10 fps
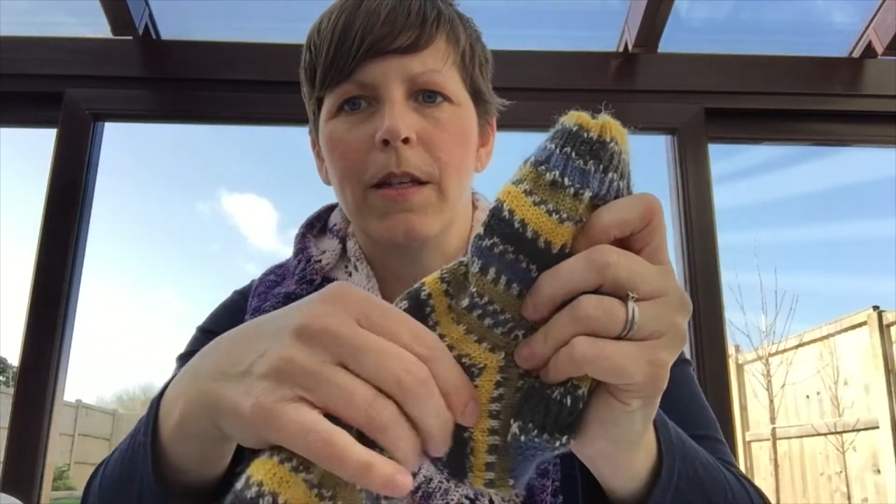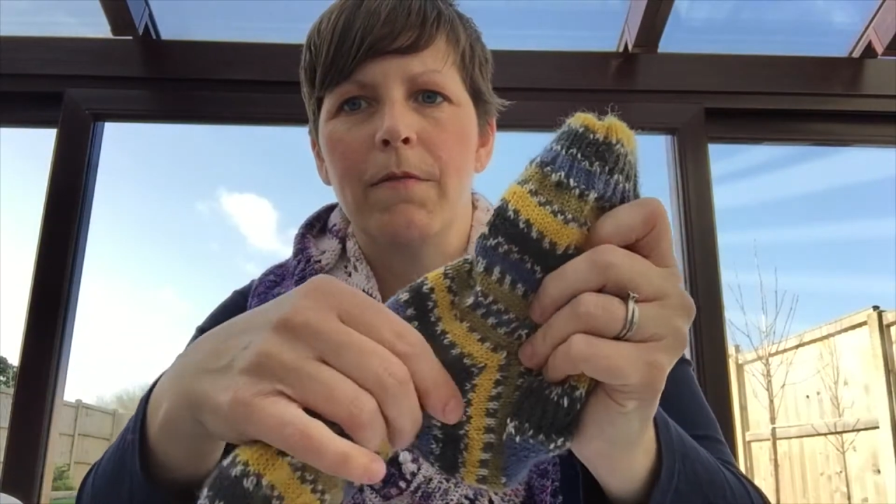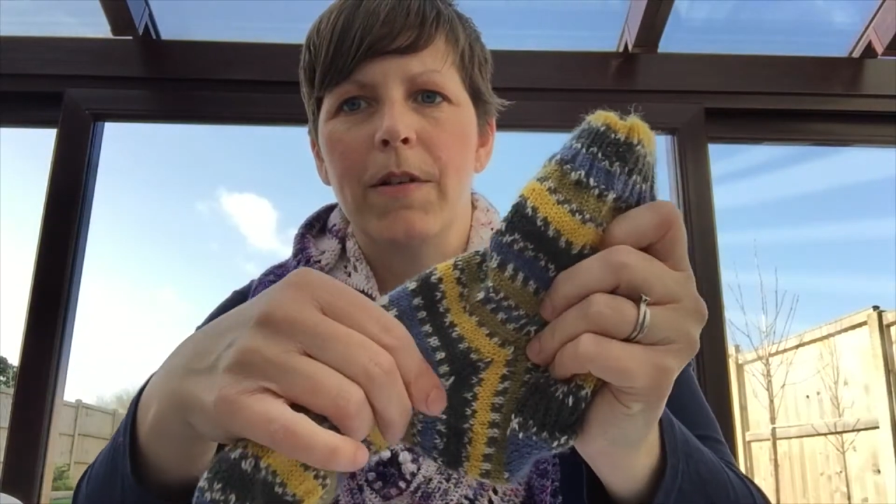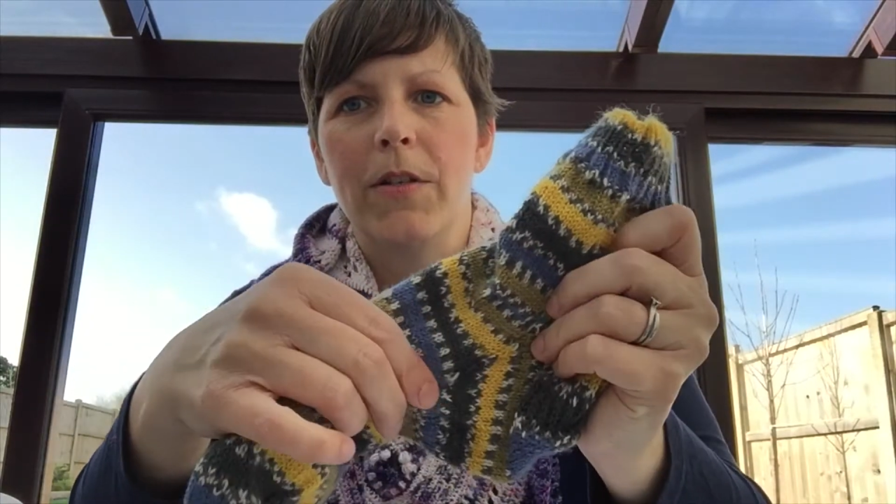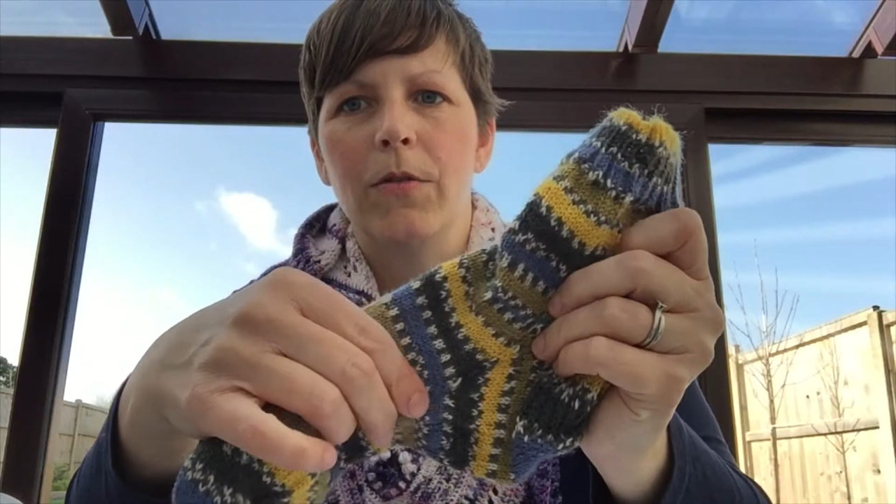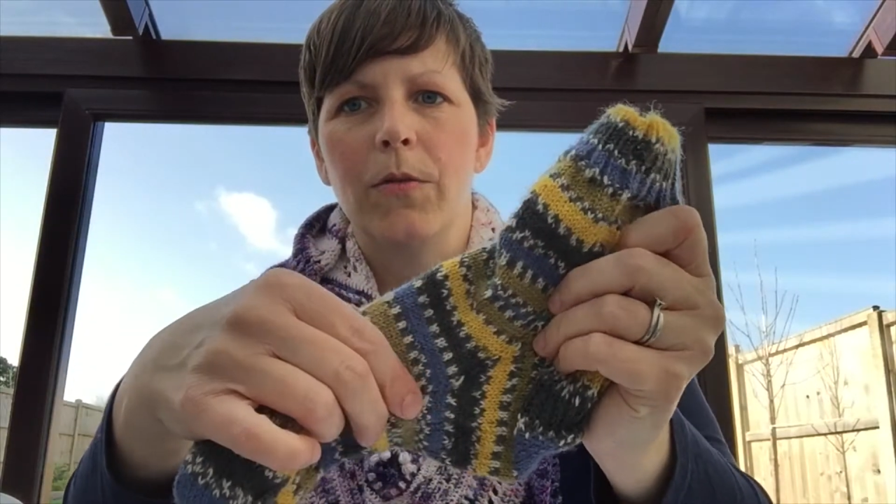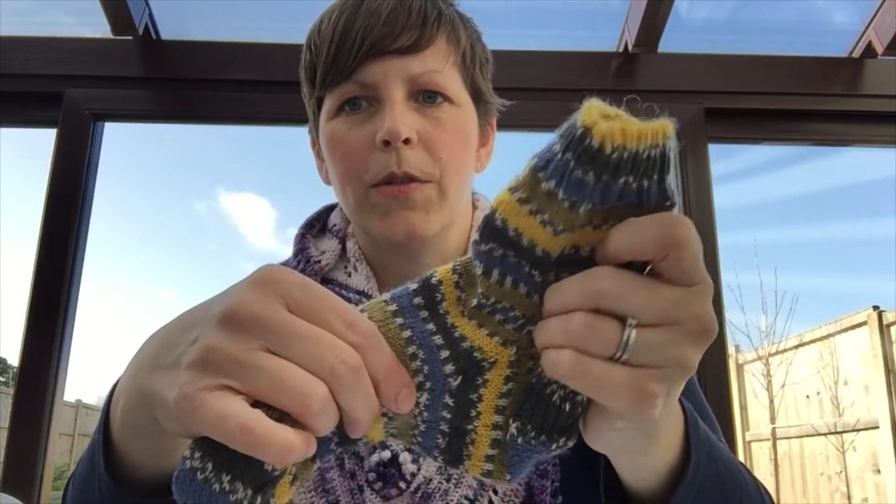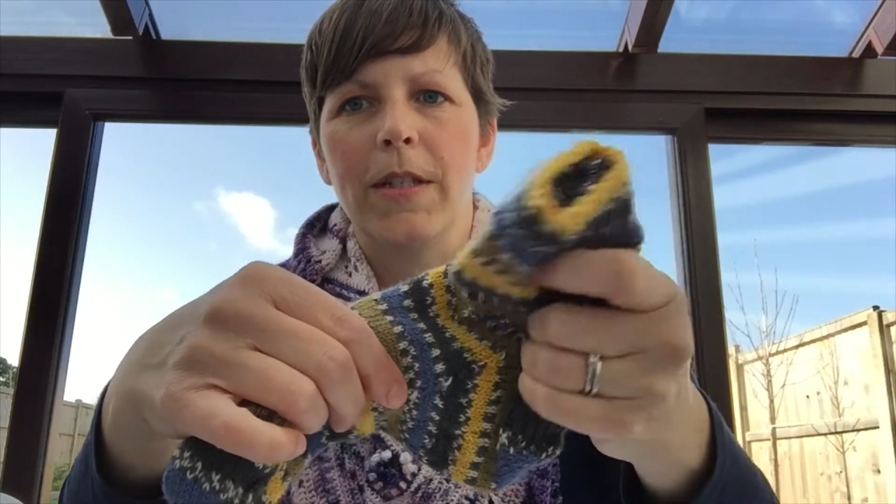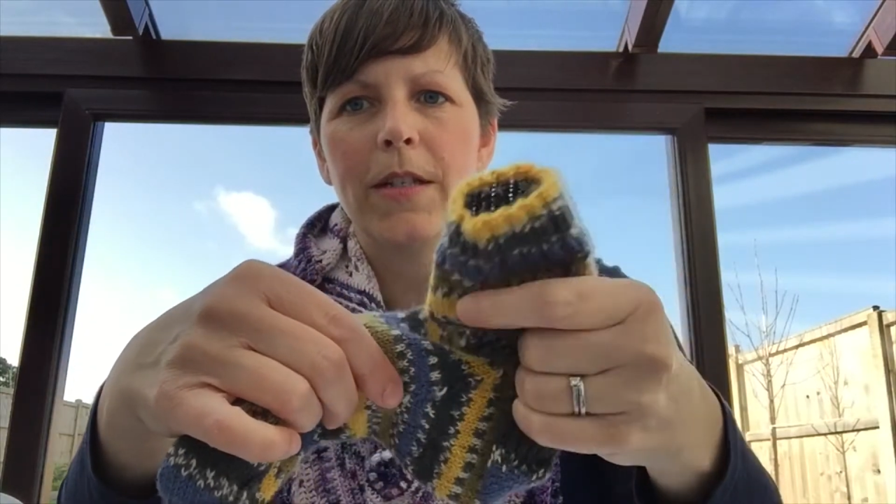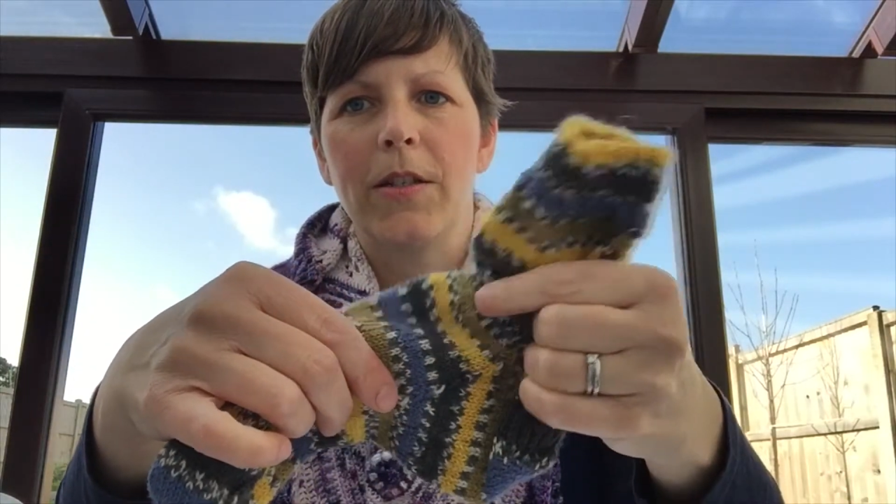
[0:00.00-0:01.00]
original
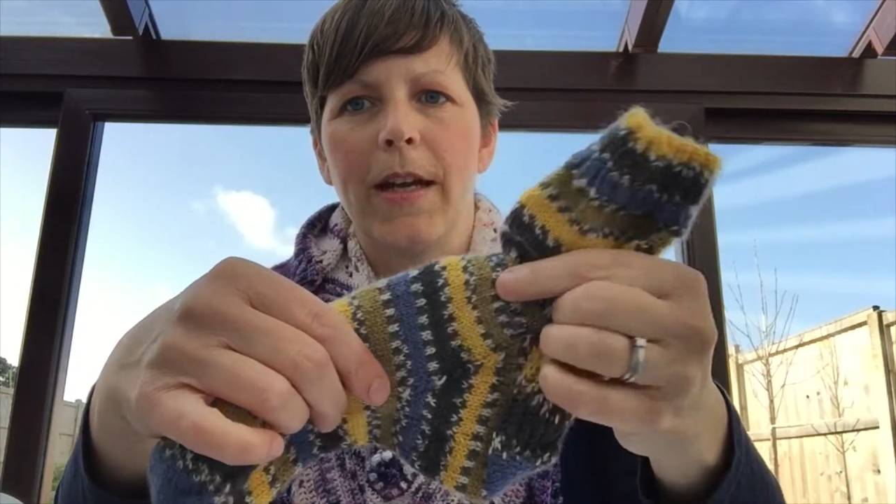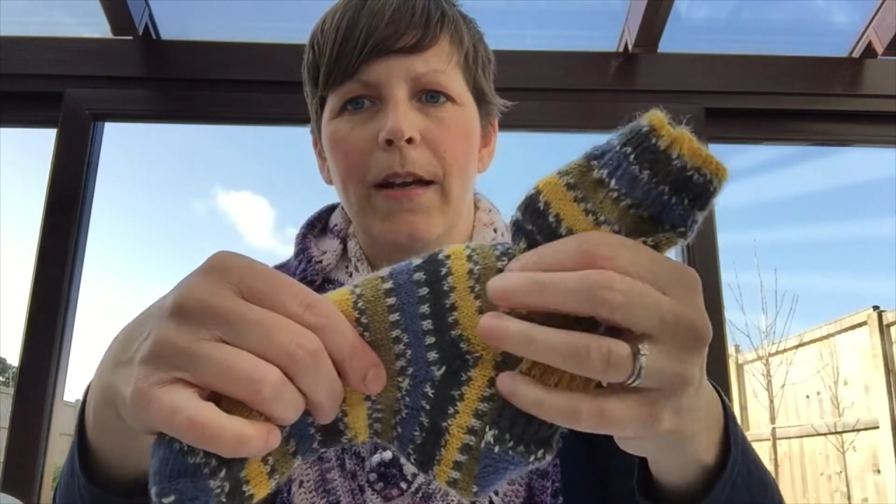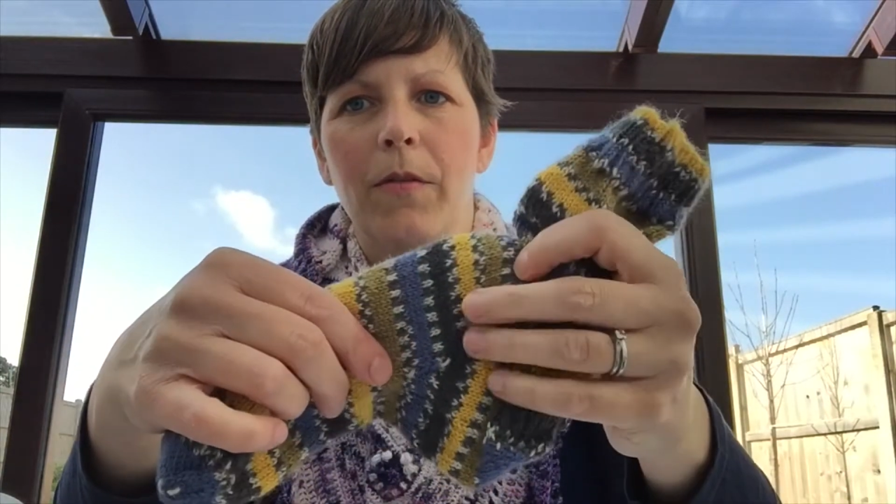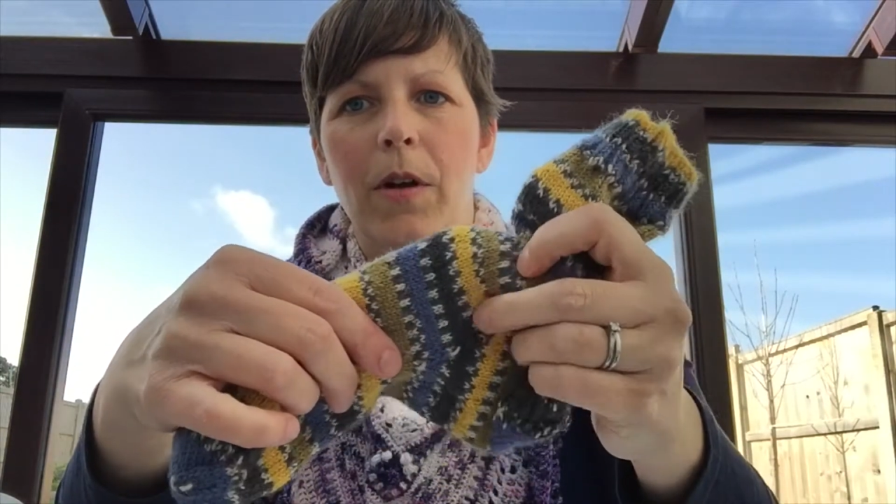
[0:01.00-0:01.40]
stitch count,